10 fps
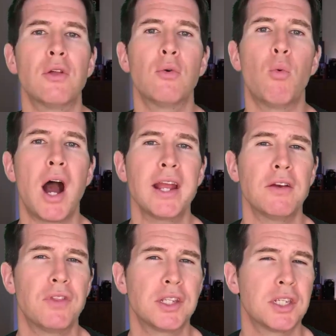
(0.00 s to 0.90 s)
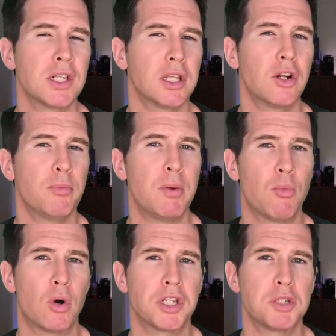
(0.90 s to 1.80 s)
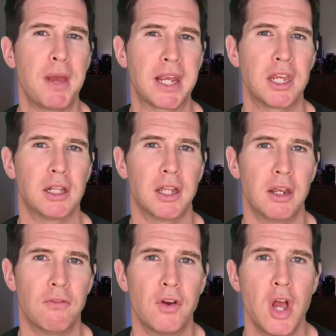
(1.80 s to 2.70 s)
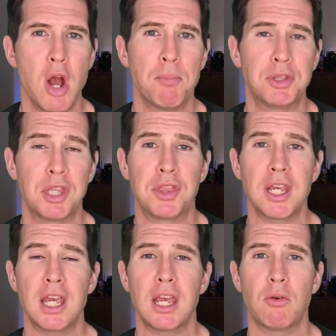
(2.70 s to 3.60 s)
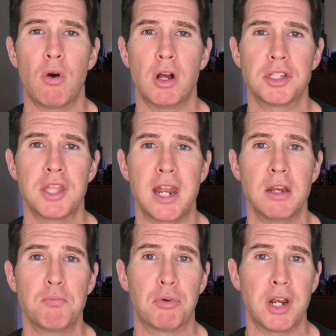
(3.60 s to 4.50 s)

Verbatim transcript: Now, the why of this is a little bit more speculative, but the thinking was that in